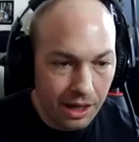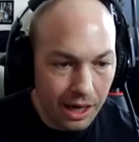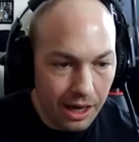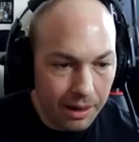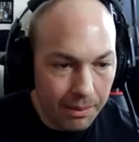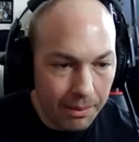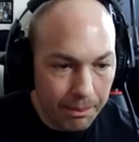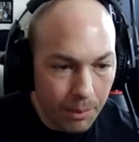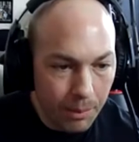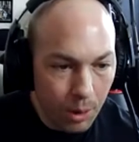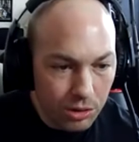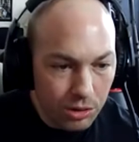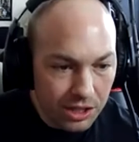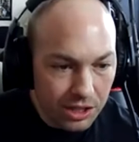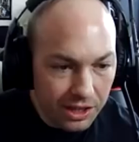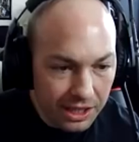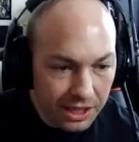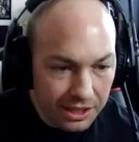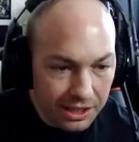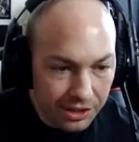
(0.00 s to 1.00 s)
Most of
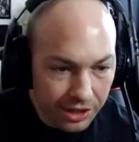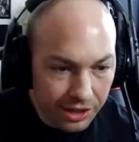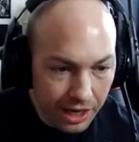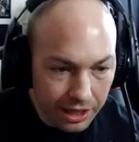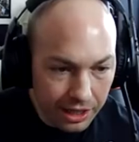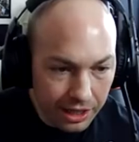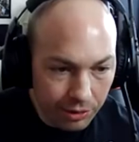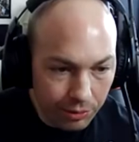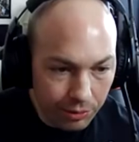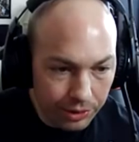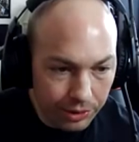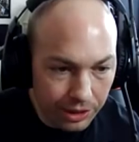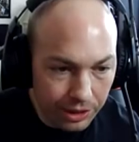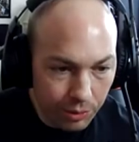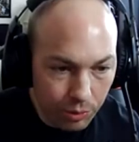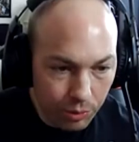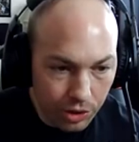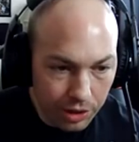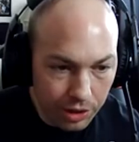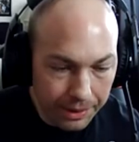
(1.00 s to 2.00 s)
these you're not going to really
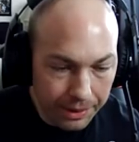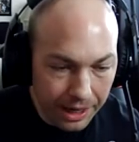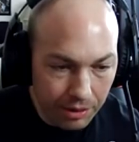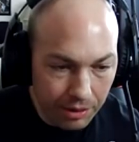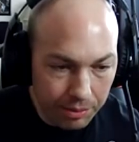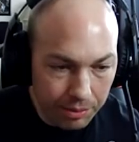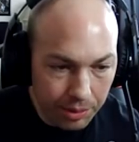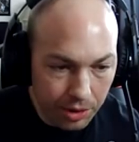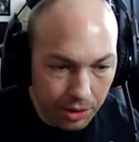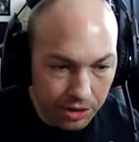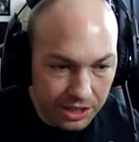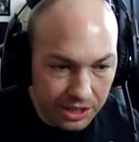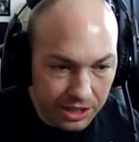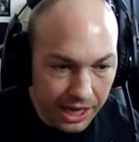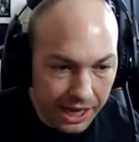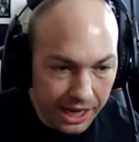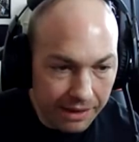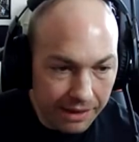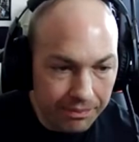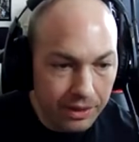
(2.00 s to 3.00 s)
worry about per
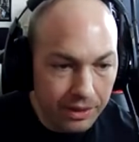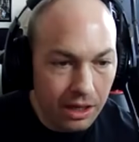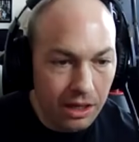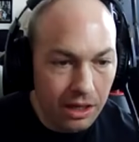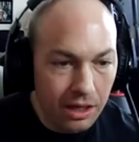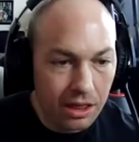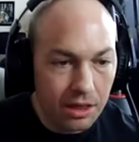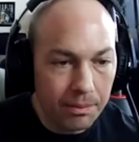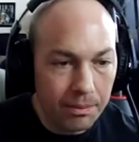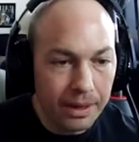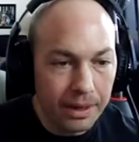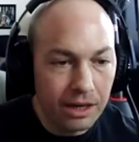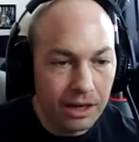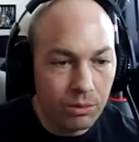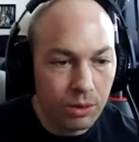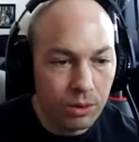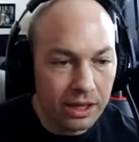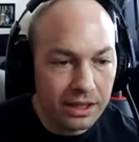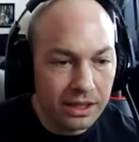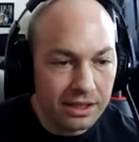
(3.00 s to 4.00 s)
se. The main
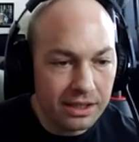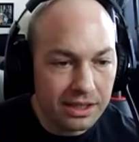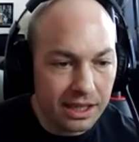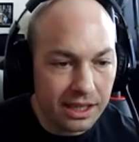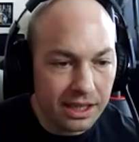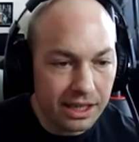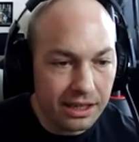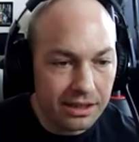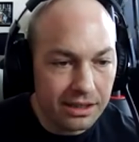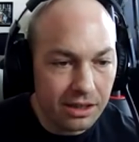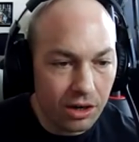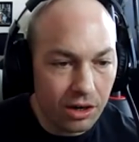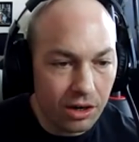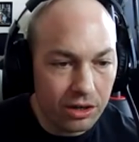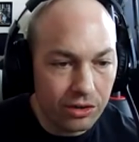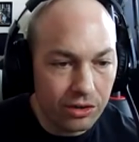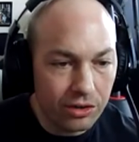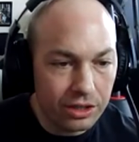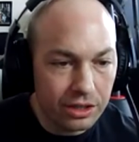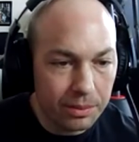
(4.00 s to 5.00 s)
ones are
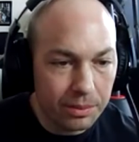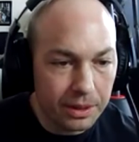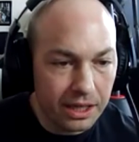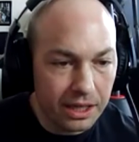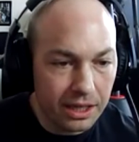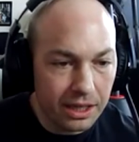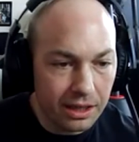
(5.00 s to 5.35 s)
going to be